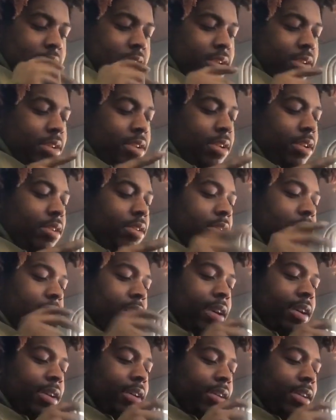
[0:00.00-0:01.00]
Oh,
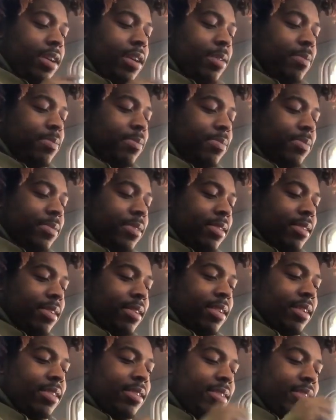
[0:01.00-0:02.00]
okay. Yep. Okay.
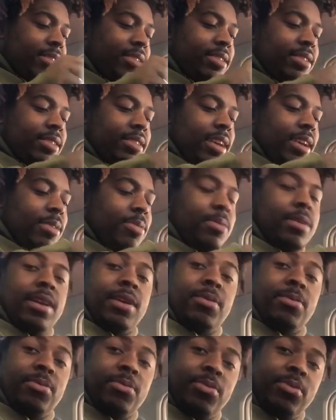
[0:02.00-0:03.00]
This is exactly what I
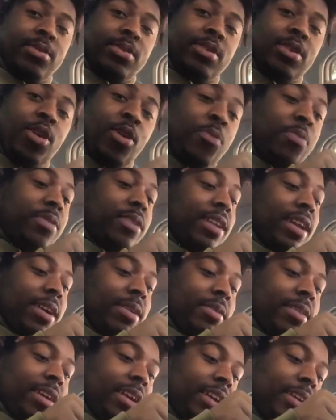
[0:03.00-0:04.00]
was hoping that
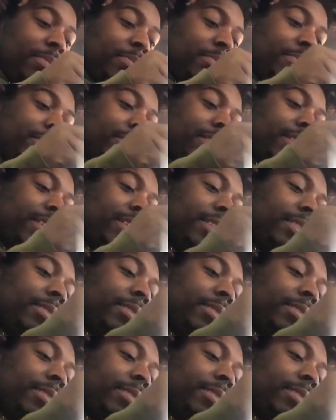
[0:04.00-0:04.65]
came today.